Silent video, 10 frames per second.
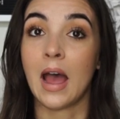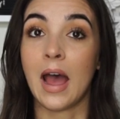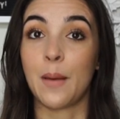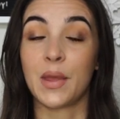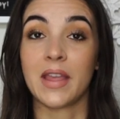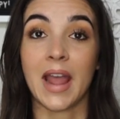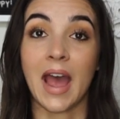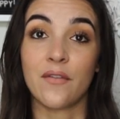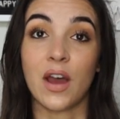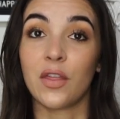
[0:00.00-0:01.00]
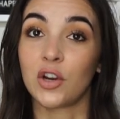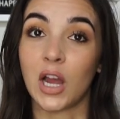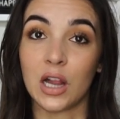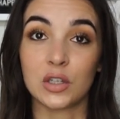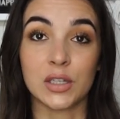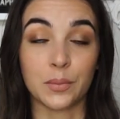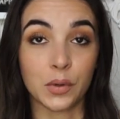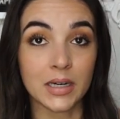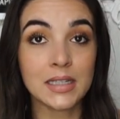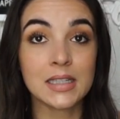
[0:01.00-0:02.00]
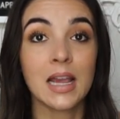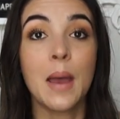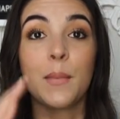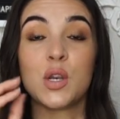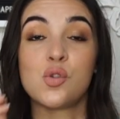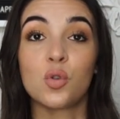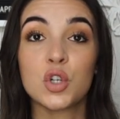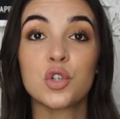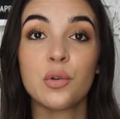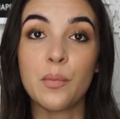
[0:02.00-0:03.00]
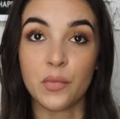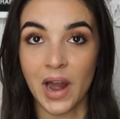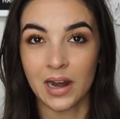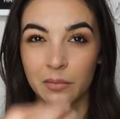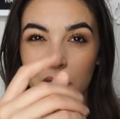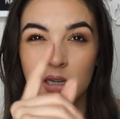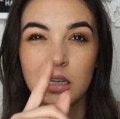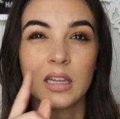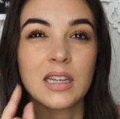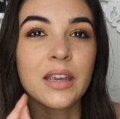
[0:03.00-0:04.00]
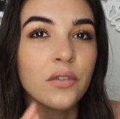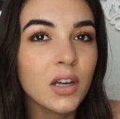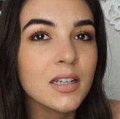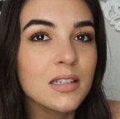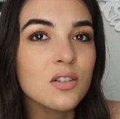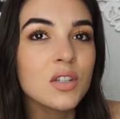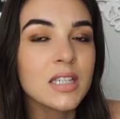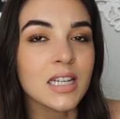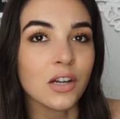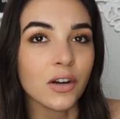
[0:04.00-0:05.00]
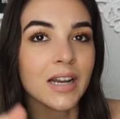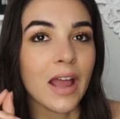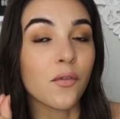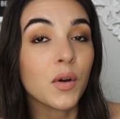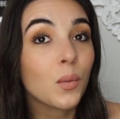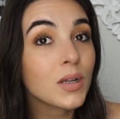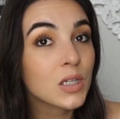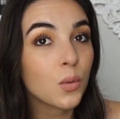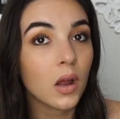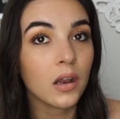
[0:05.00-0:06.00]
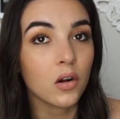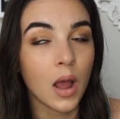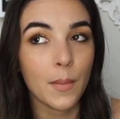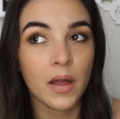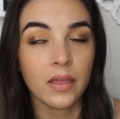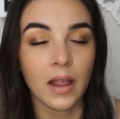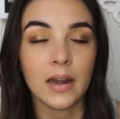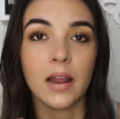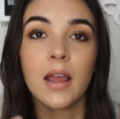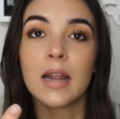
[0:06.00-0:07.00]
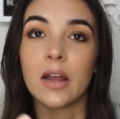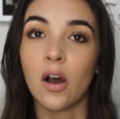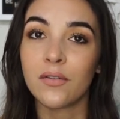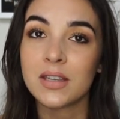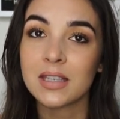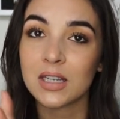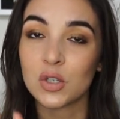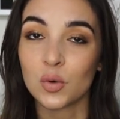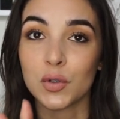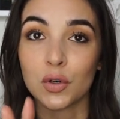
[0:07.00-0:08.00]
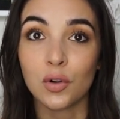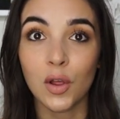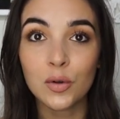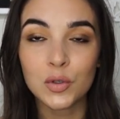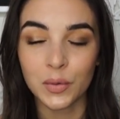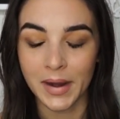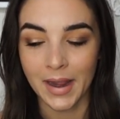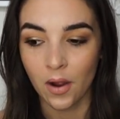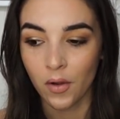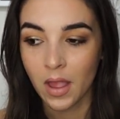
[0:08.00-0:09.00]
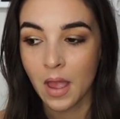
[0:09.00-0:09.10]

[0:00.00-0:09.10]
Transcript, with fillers: and they have other colors and prints. But Nordstrom Rack, I'm gonna give you guys a little secret. Every once in a while, it'll come online. Now, obviously, stores are closed right now,